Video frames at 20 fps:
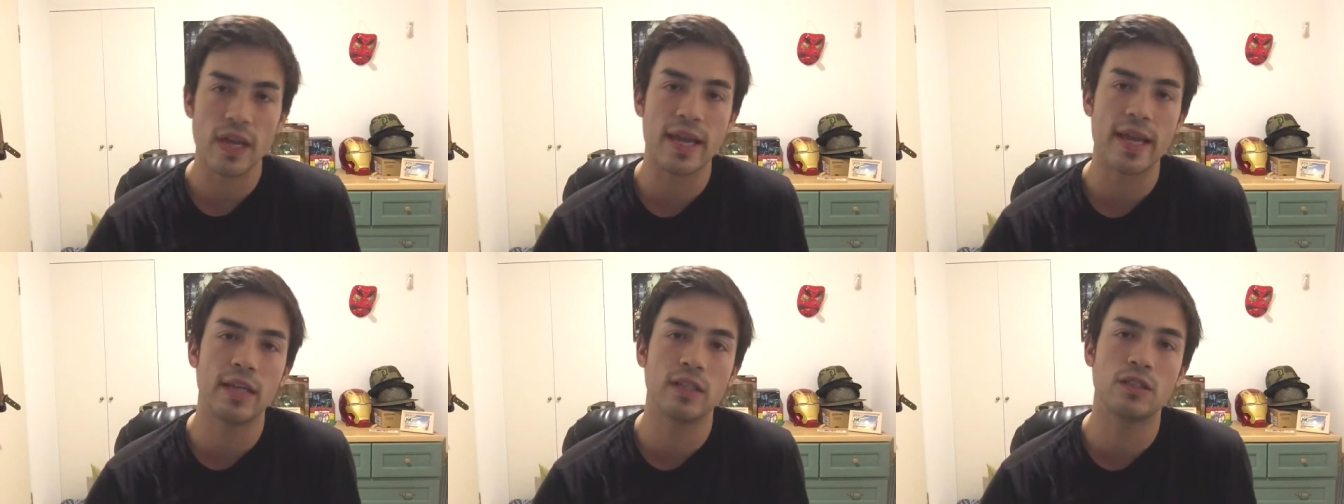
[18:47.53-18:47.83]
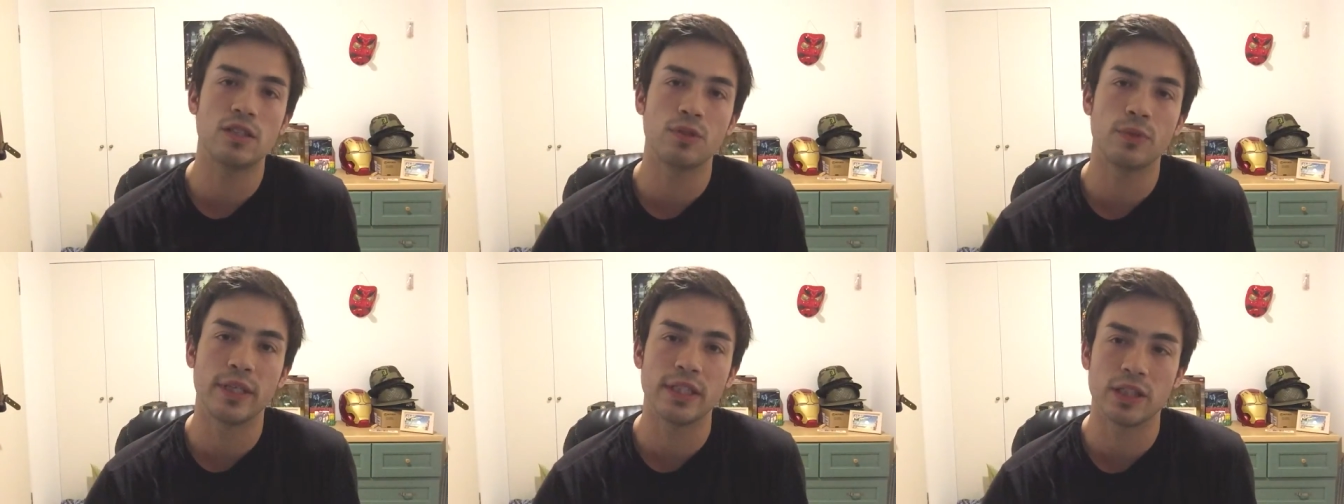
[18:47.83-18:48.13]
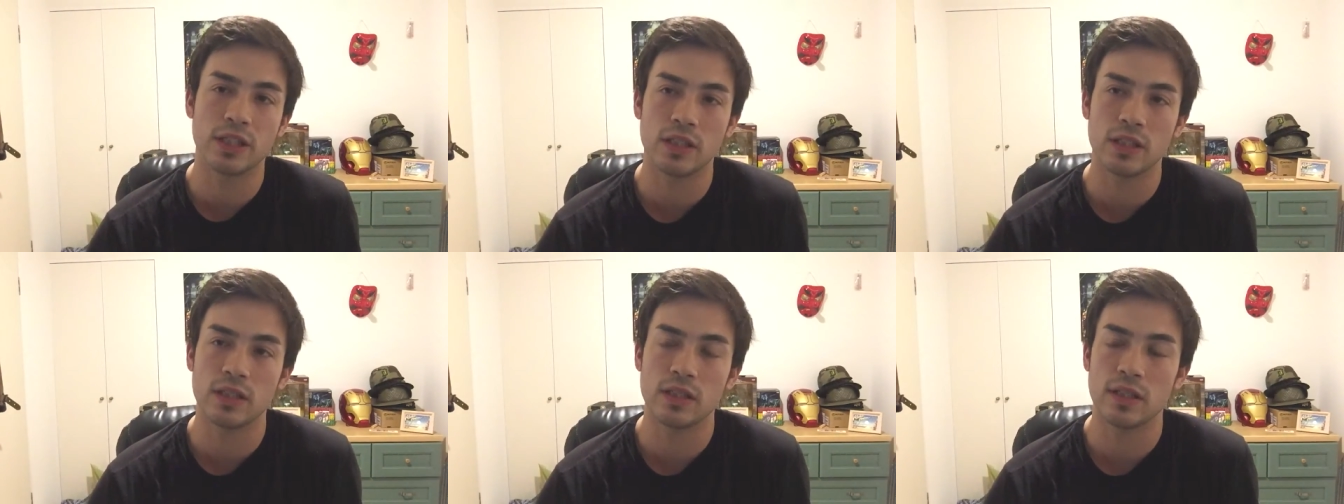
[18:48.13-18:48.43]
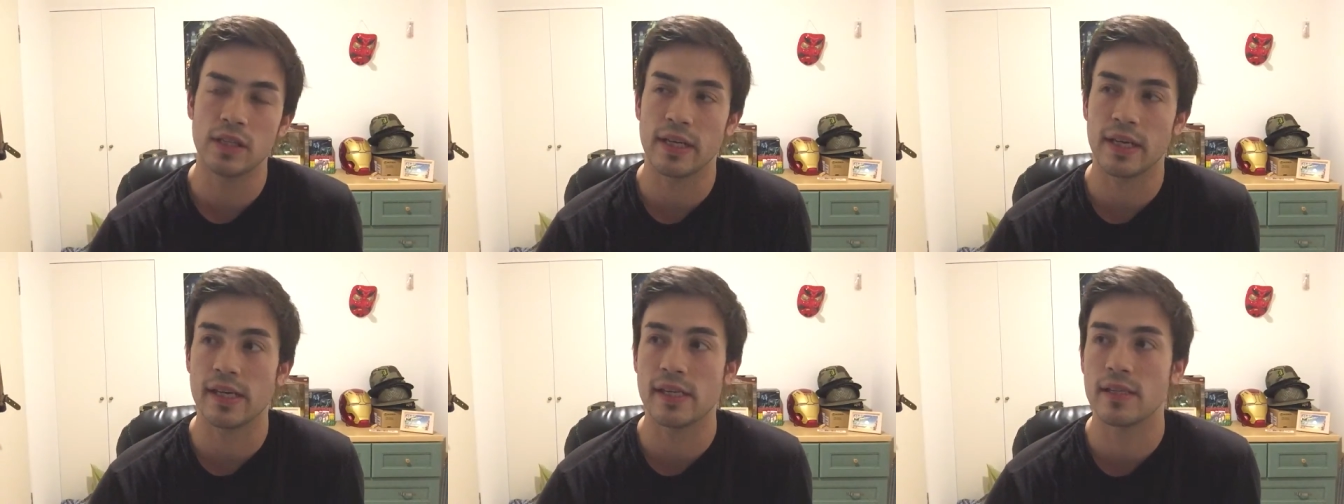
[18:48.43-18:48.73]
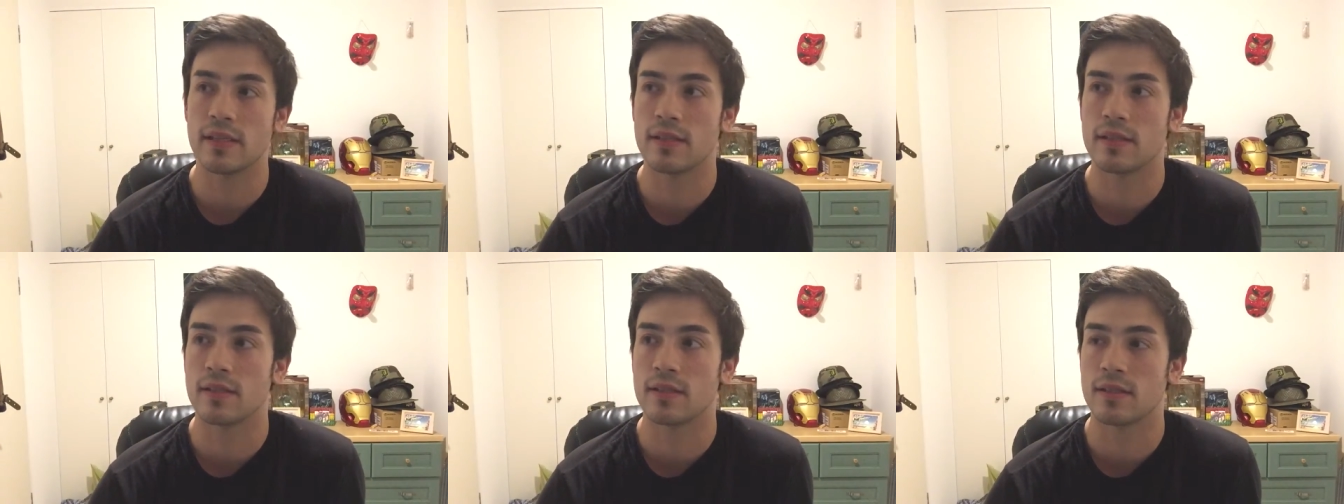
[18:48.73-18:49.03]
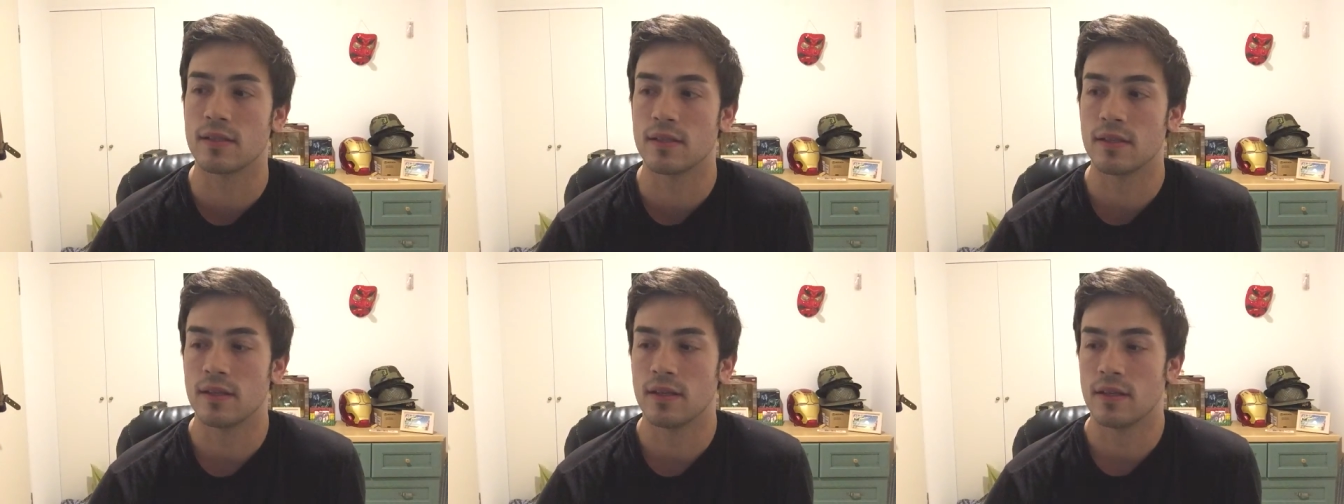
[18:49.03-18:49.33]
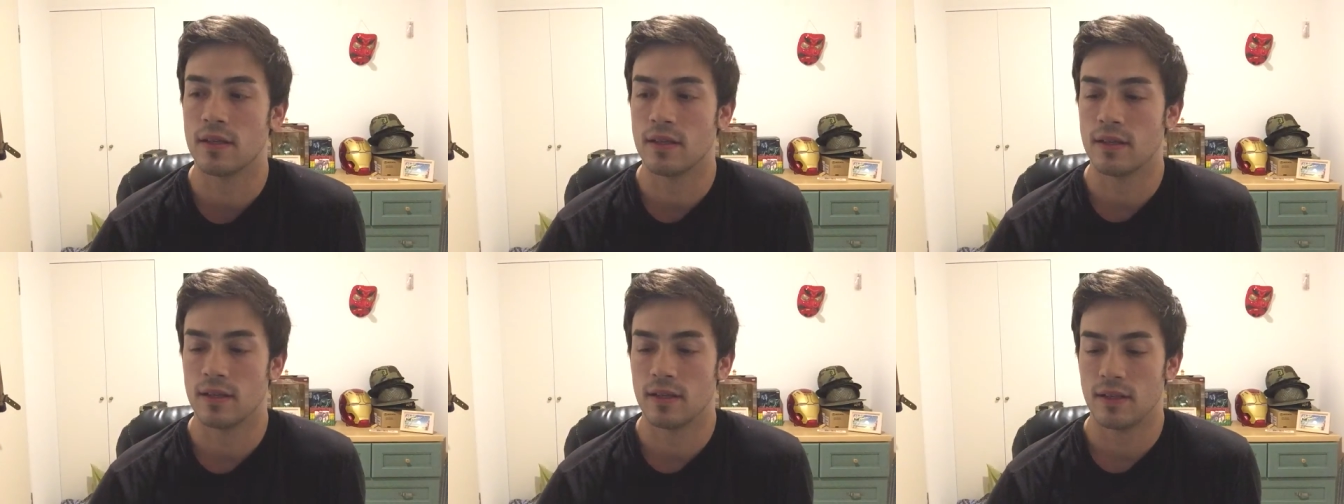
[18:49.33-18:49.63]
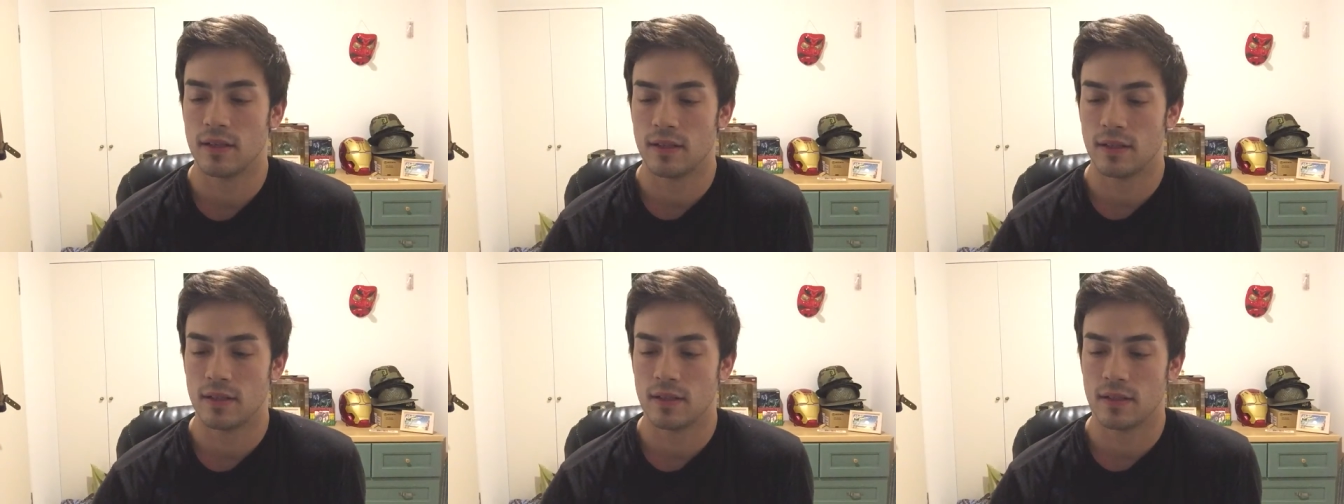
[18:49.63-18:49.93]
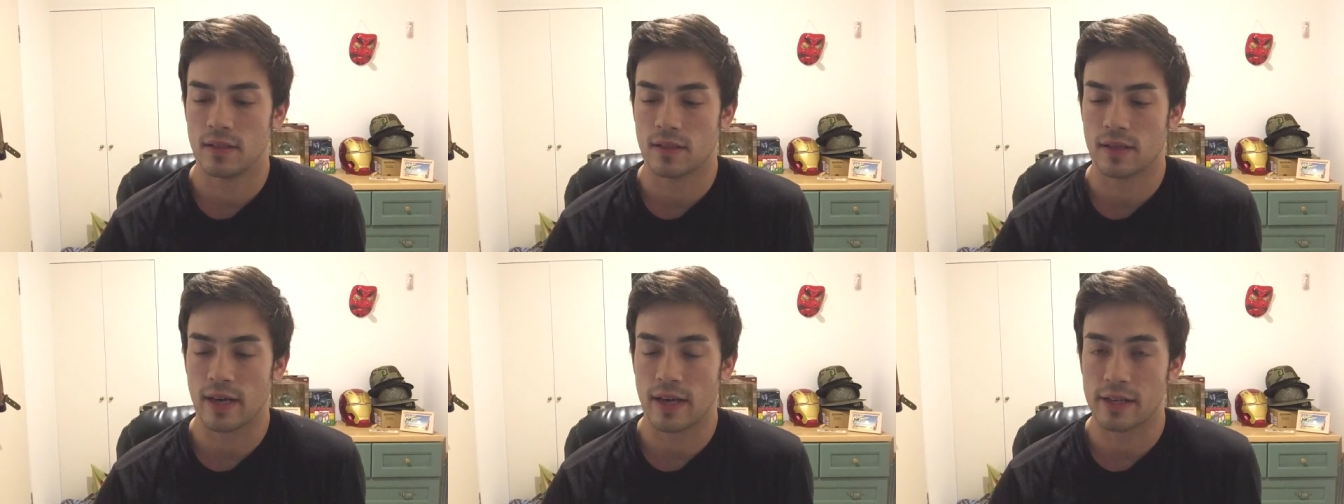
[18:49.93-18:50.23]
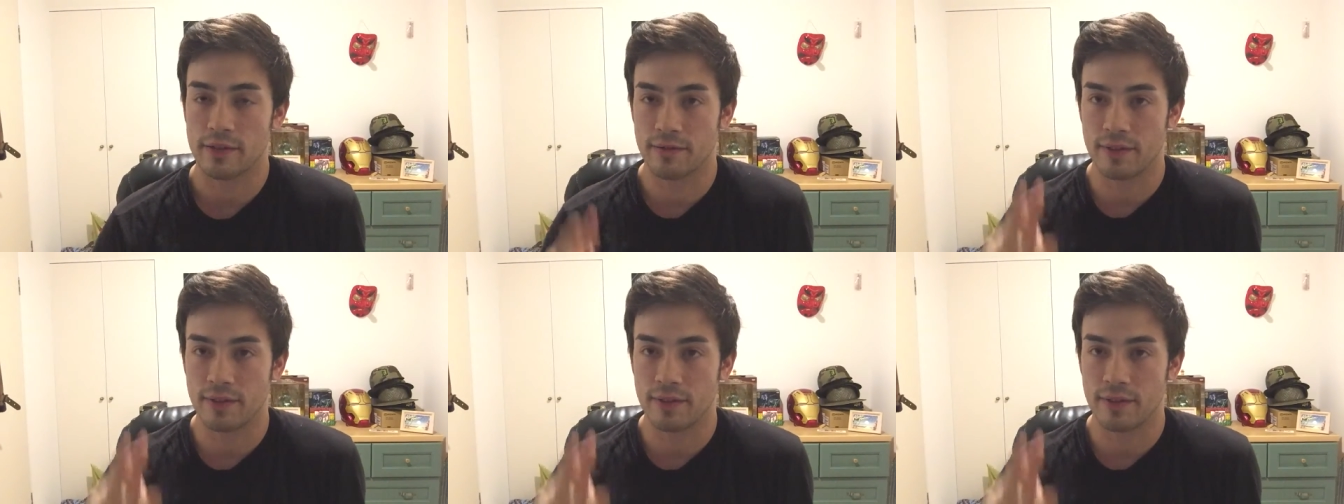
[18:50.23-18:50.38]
Intuition is kind